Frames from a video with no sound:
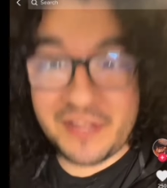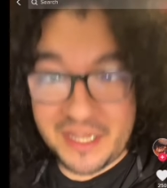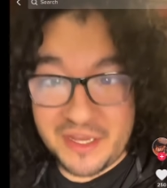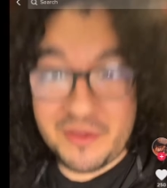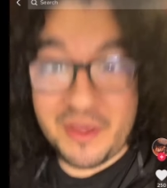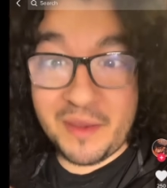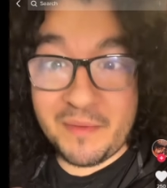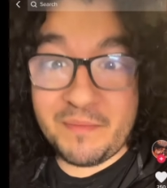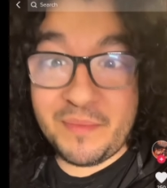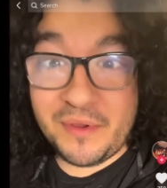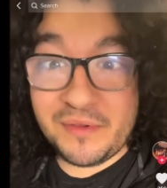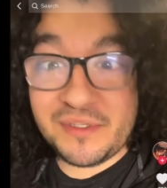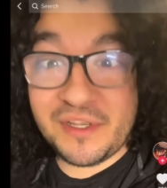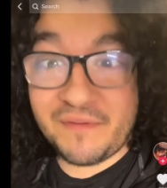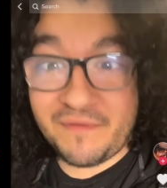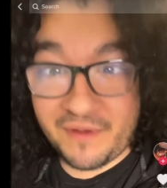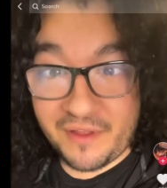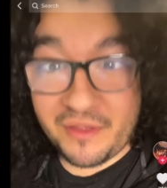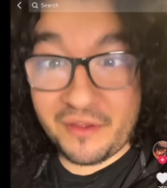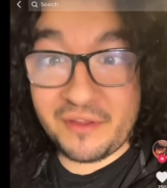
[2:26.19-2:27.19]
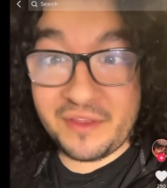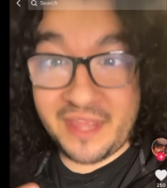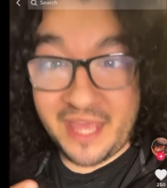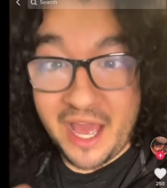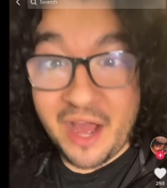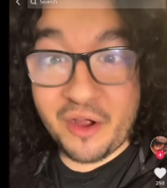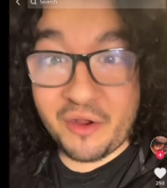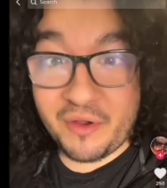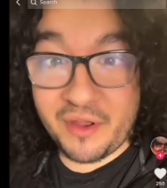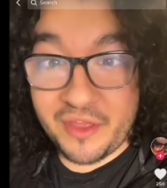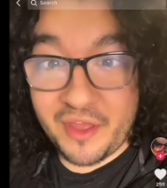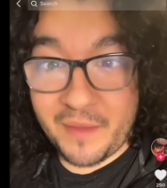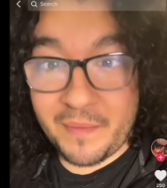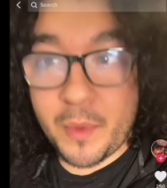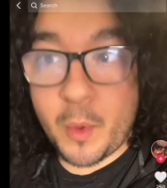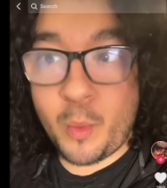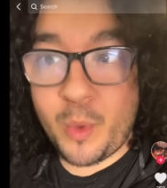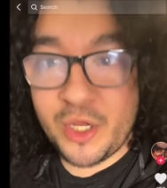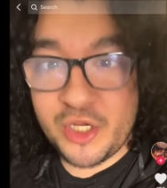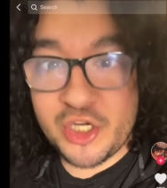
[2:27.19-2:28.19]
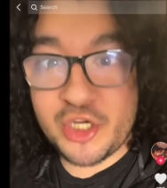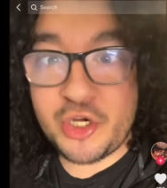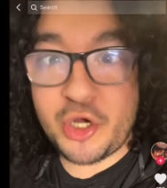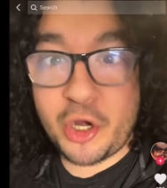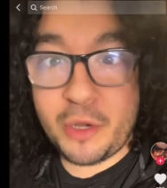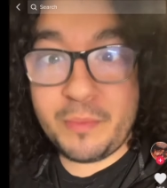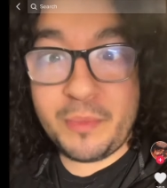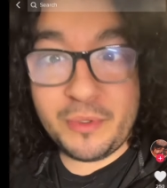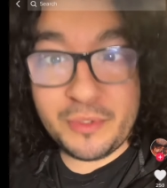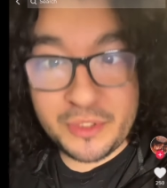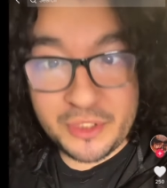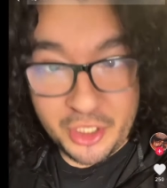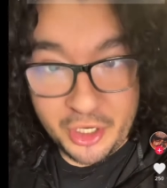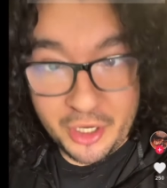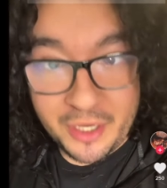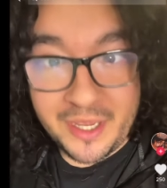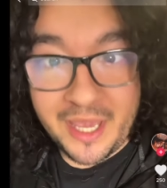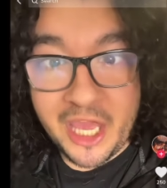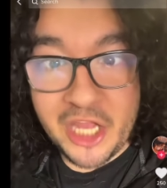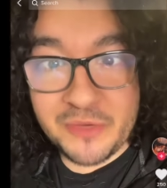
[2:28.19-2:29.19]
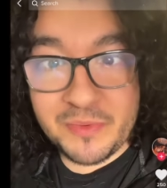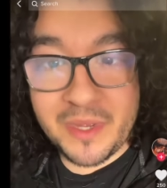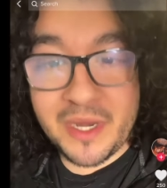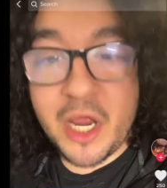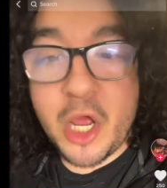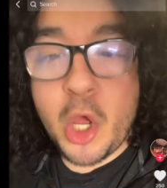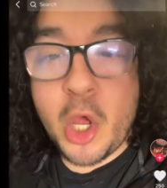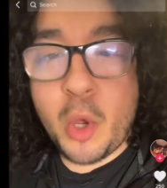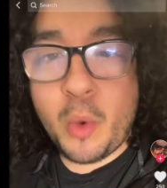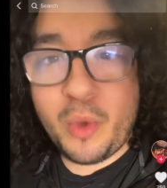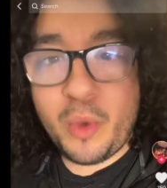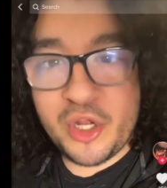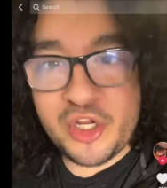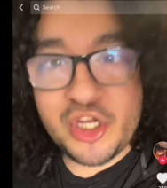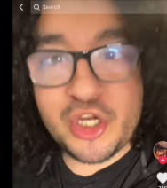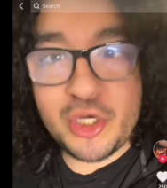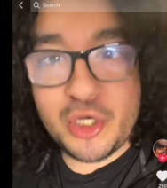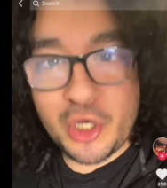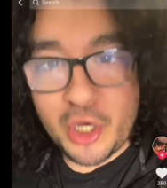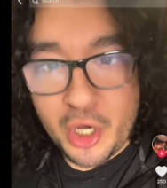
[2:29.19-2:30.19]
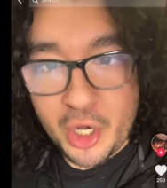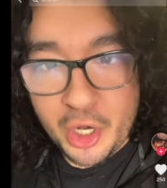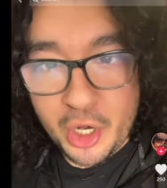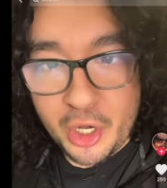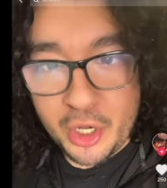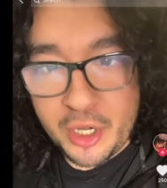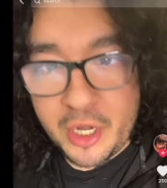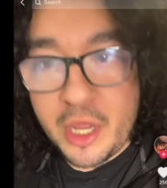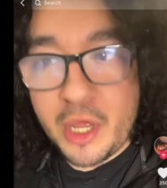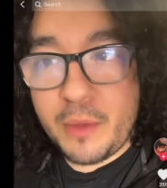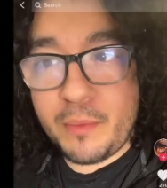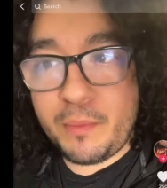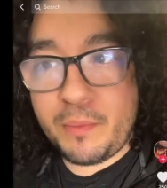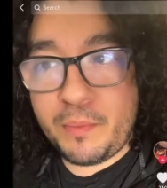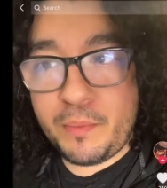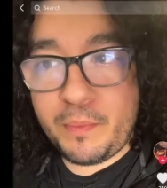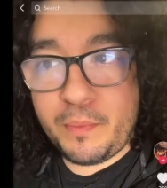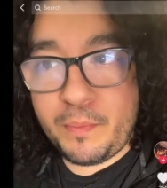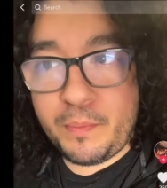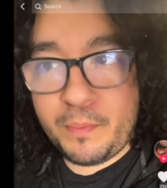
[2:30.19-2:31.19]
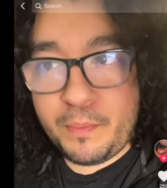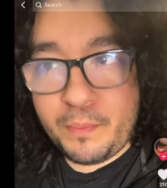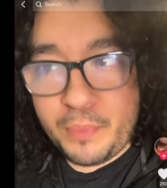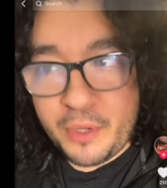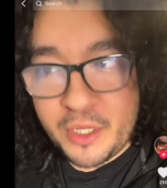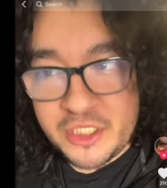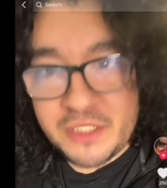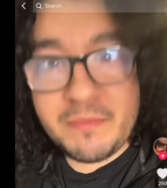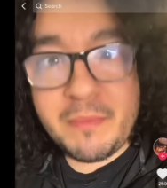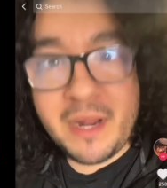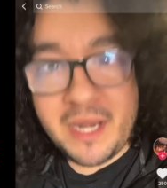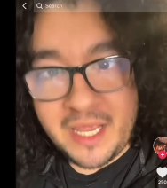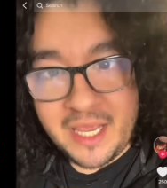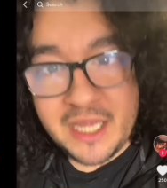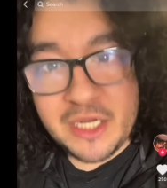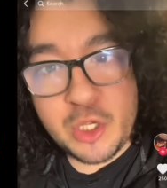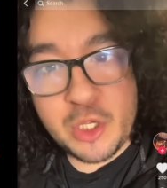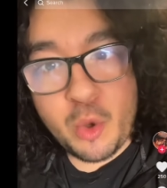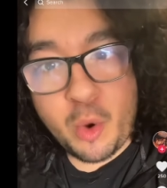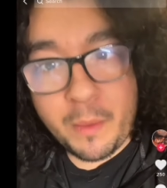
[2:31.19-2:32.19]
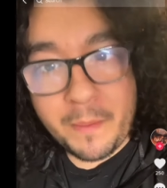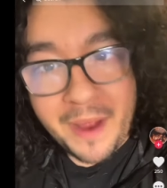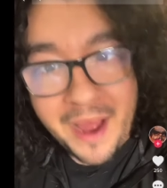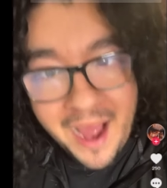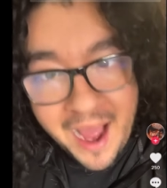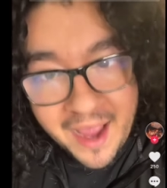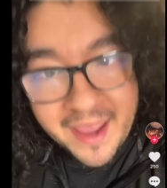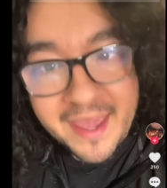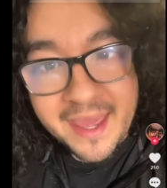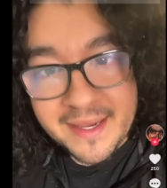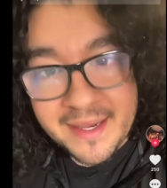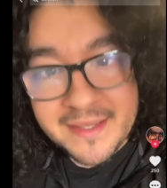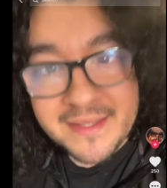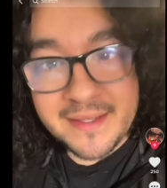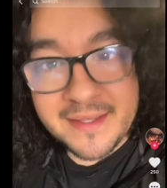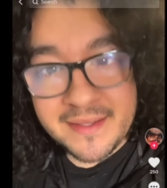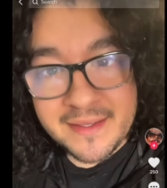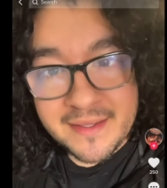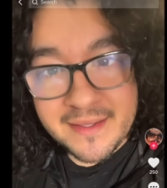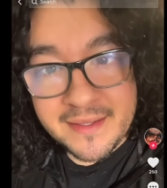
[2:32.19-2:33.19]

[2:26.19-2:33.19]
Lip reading: And you get boosted further in the algorithm, which in turn boosts your engagement, which in turn puts money into your pocket.